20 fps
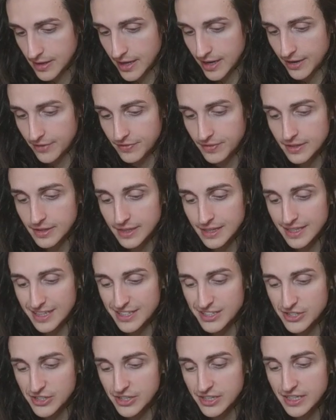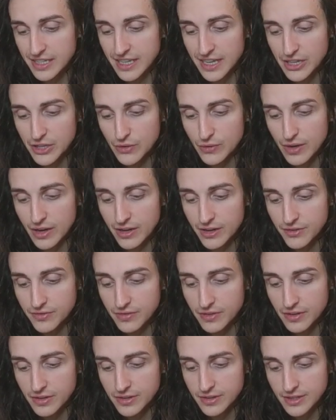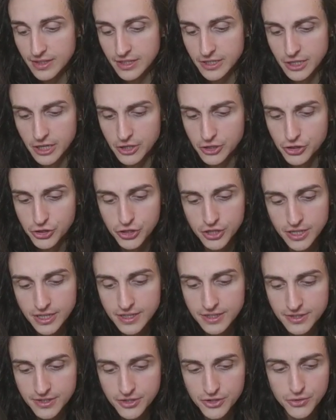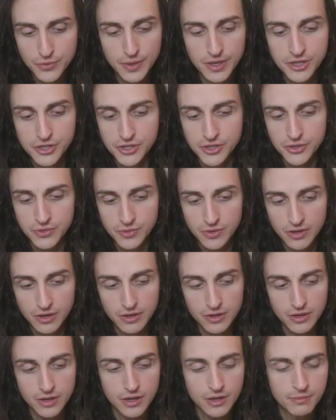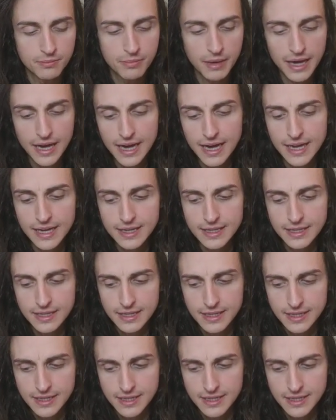And I feel like it's going to get you out of a shitty situation or a bad